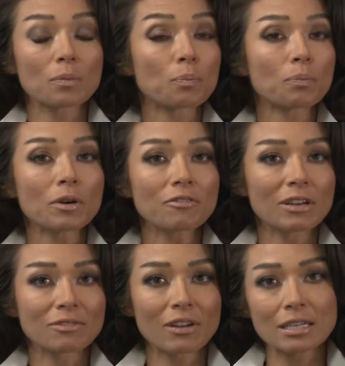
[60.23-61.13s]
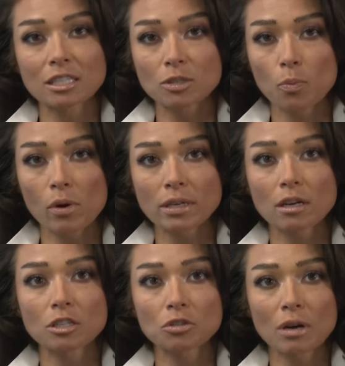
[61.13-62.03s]
the perfect vantage point
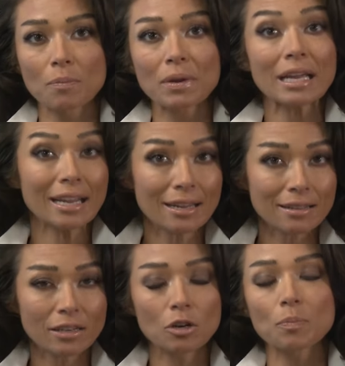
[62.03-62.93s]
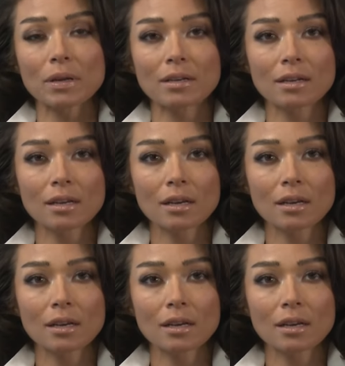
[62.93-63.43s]
on Trump in the open.